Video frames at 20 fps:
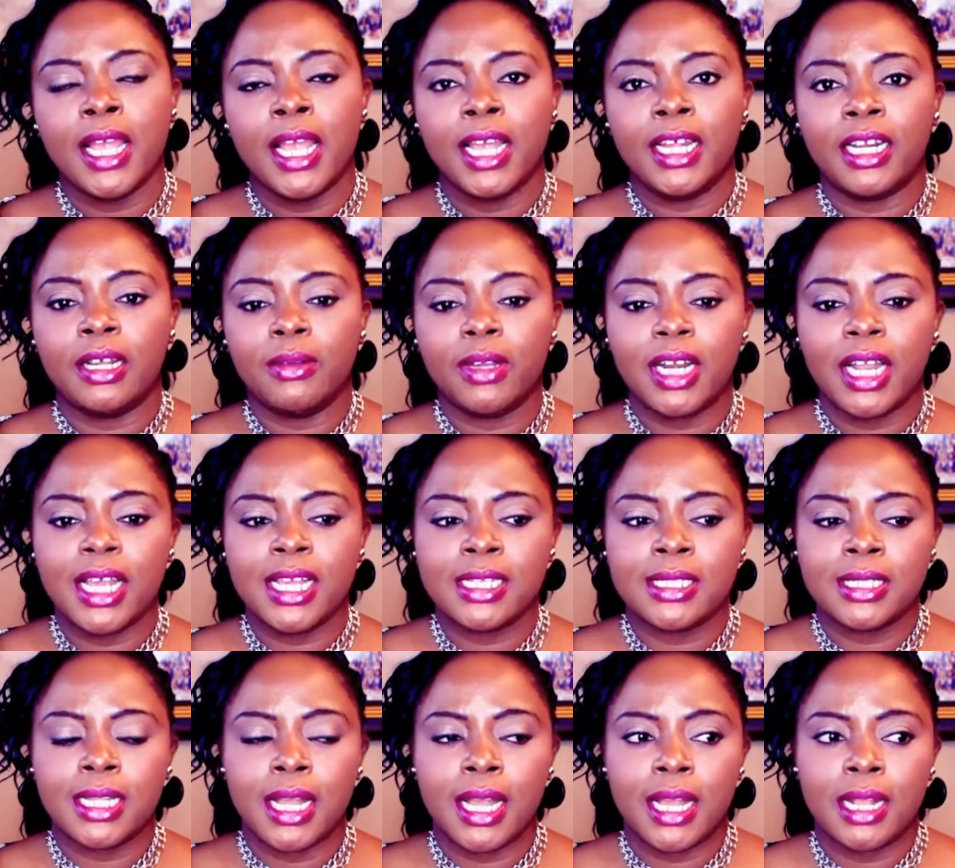And I
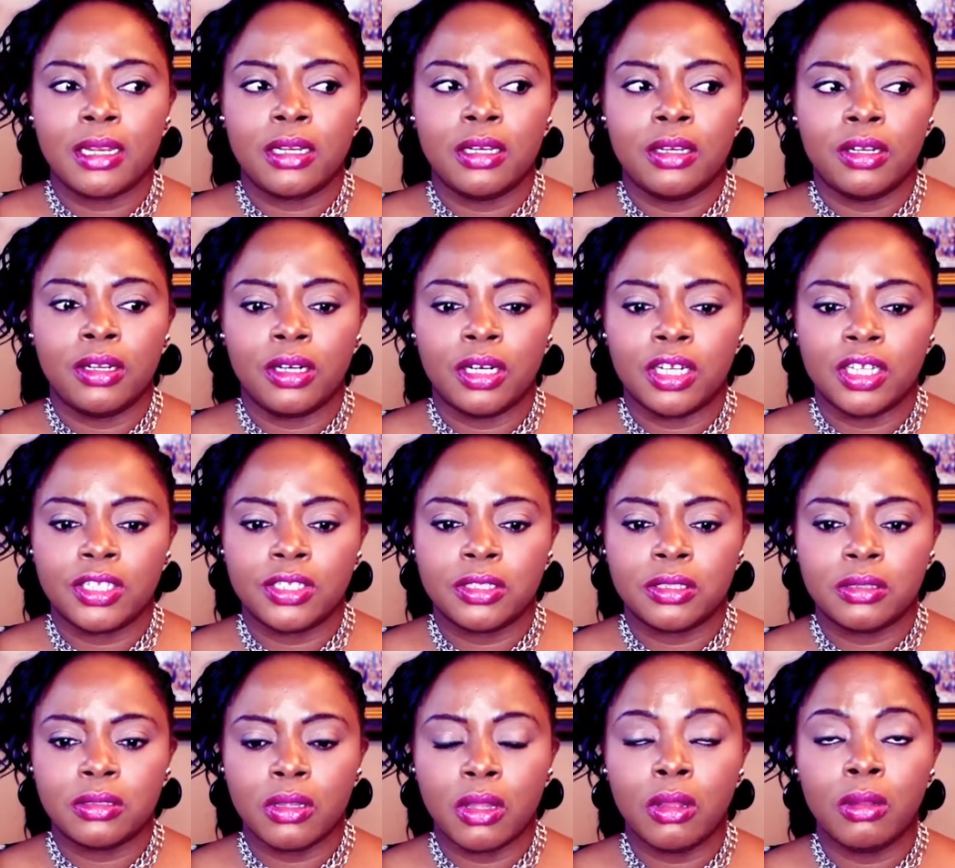realized that there are
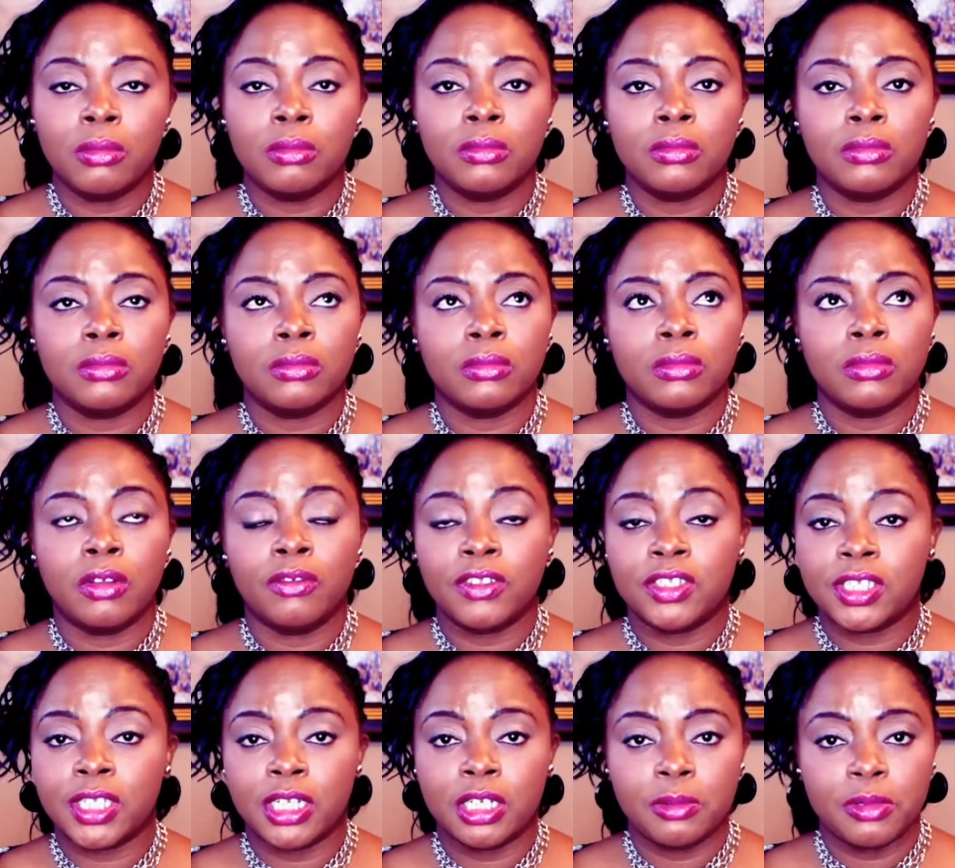some of the
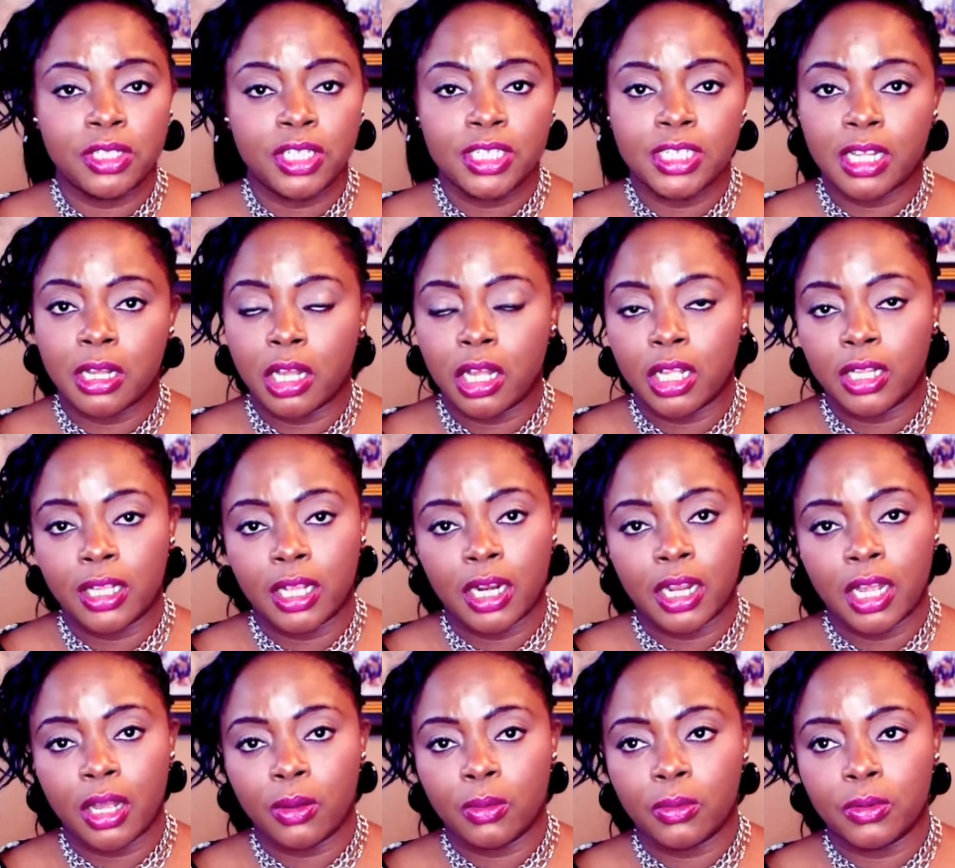celebrities that
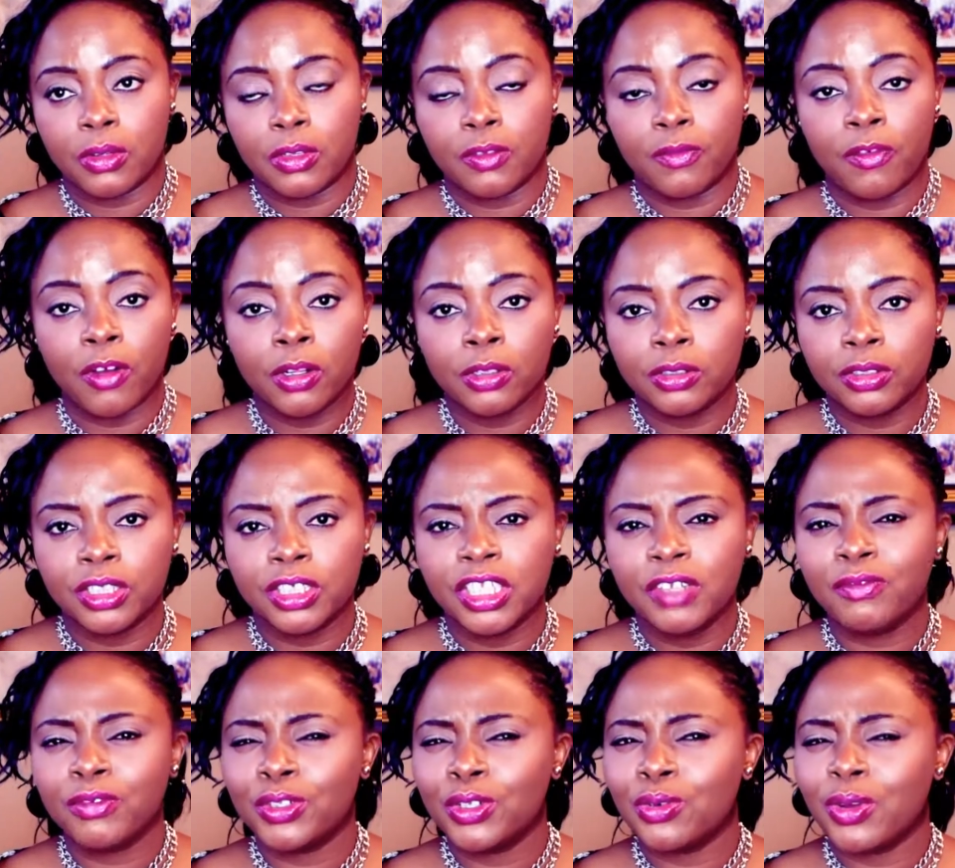I was following,
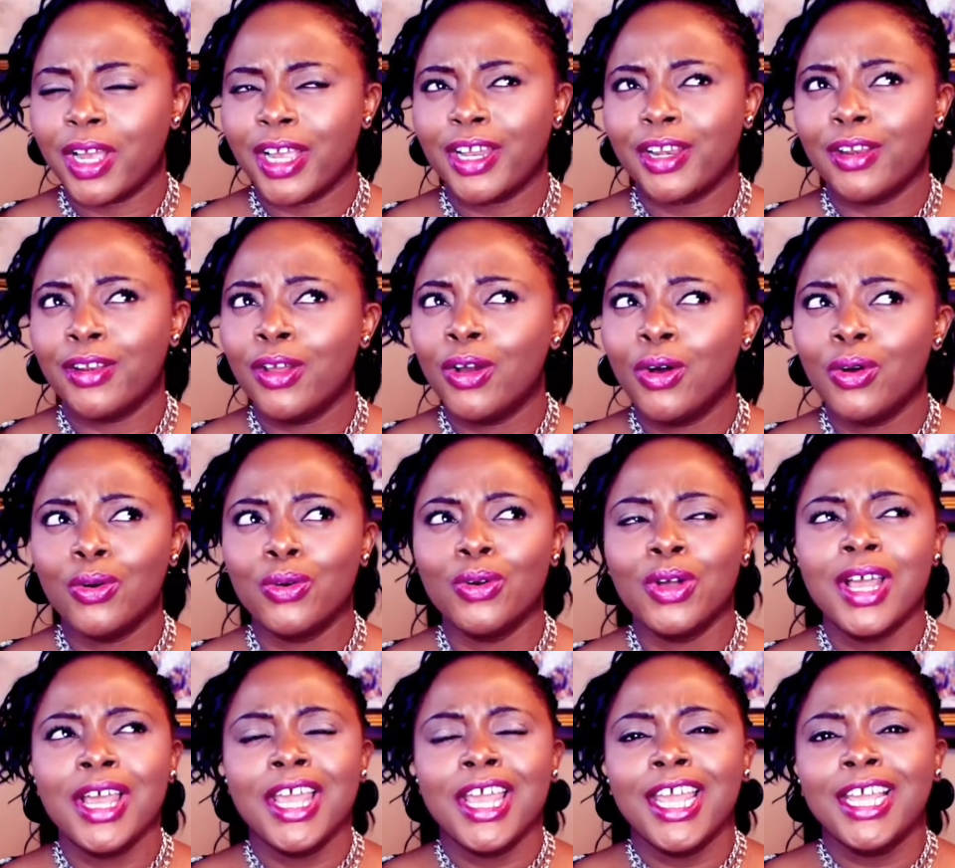even though I
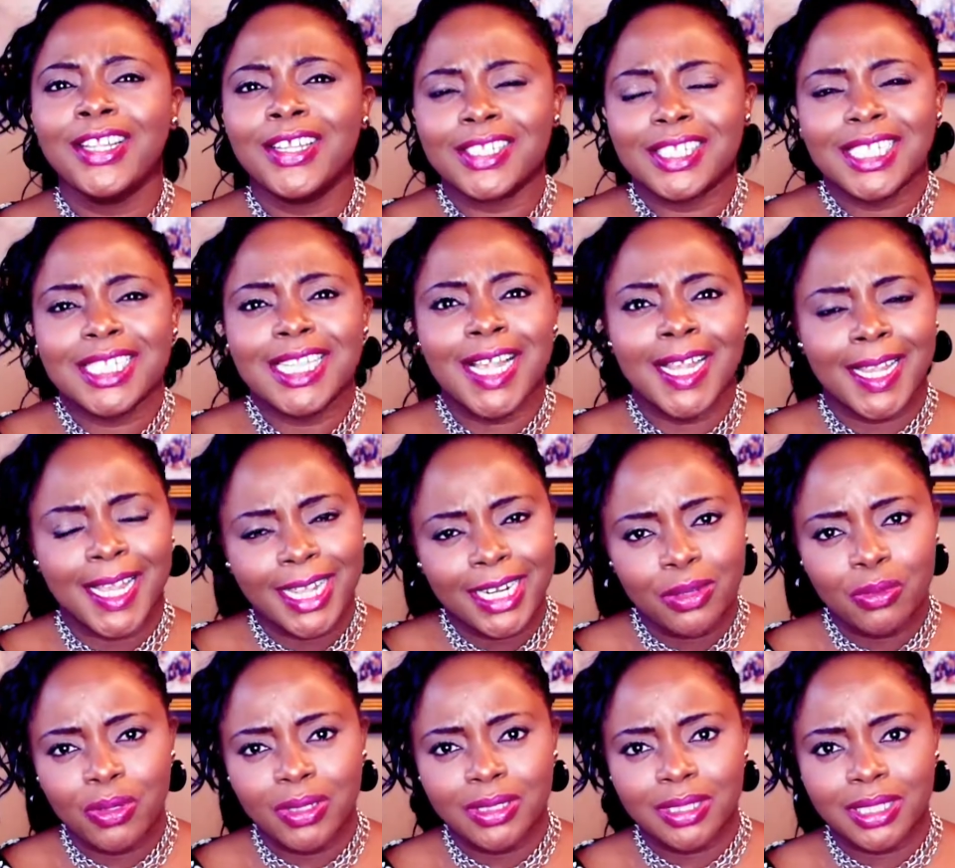know it doesn't take
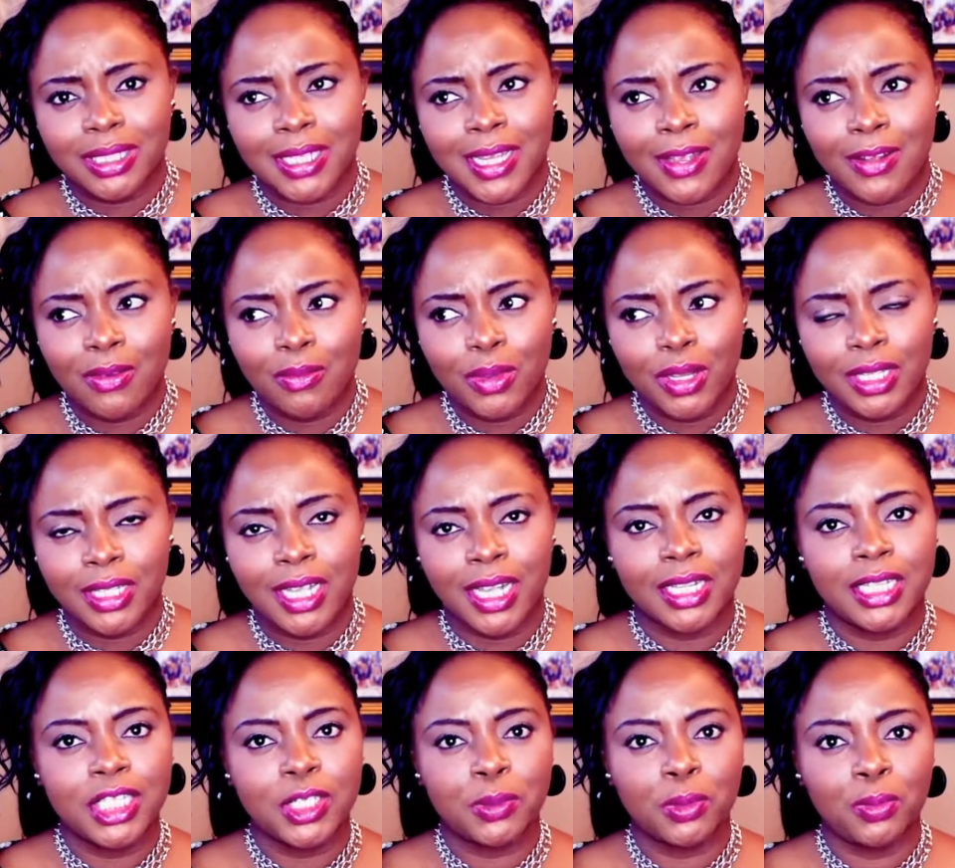anyone to tell me
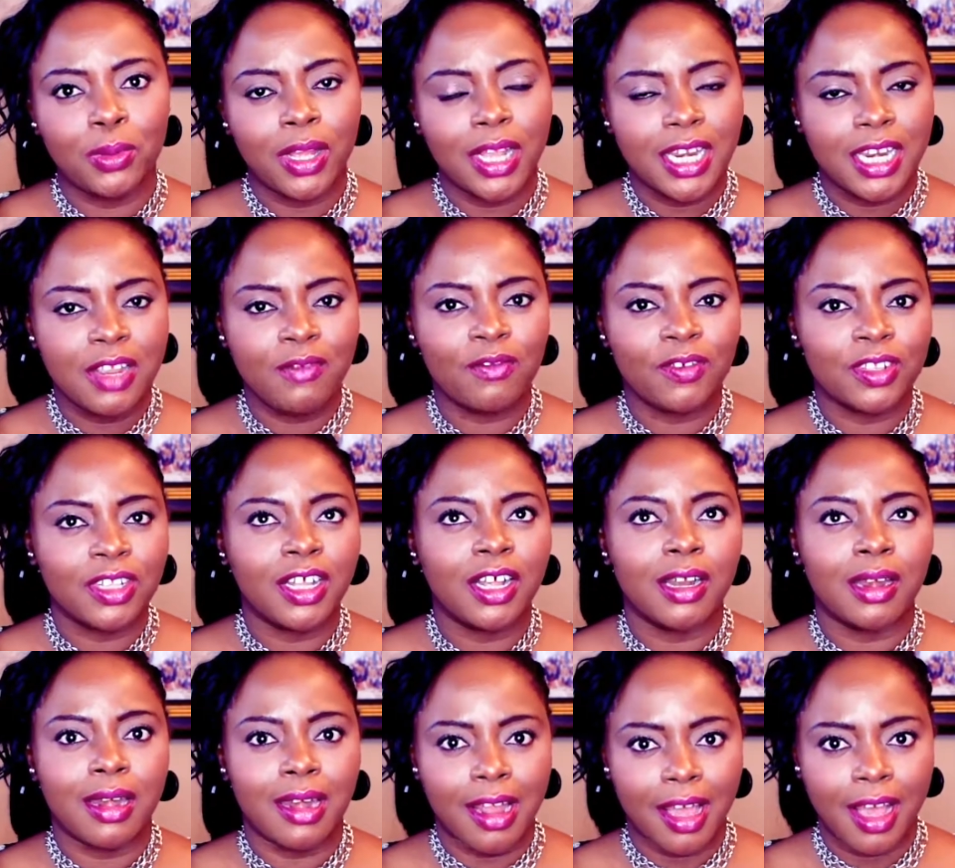that these people are living a
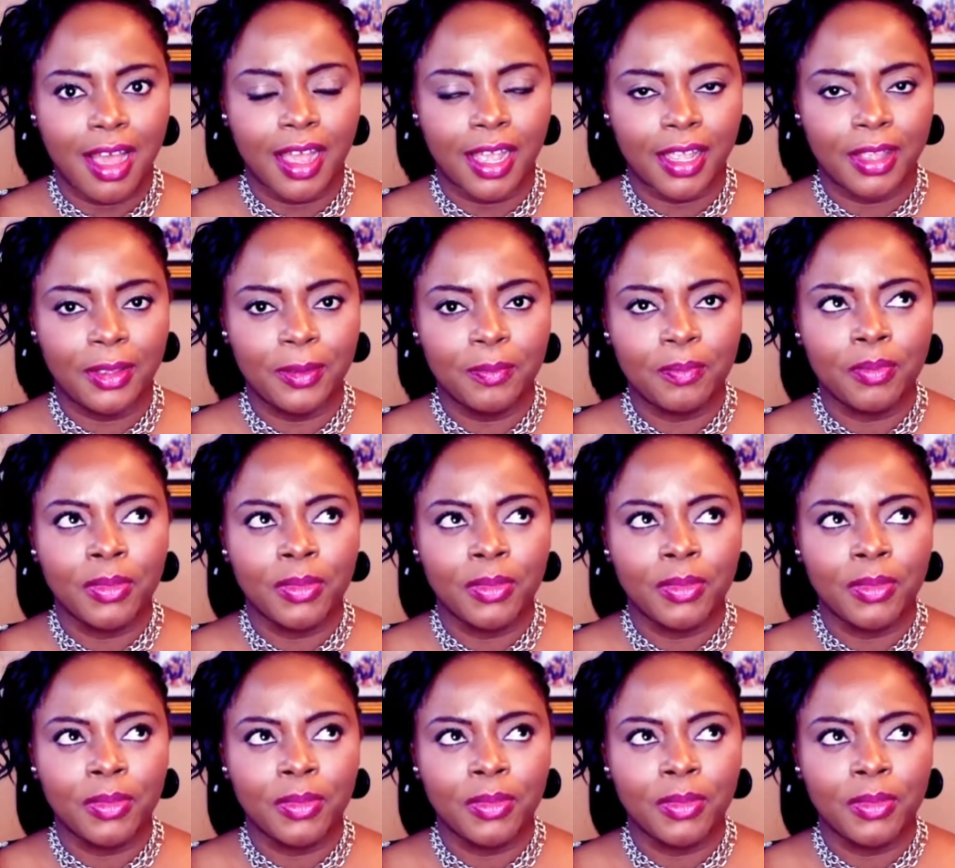lie.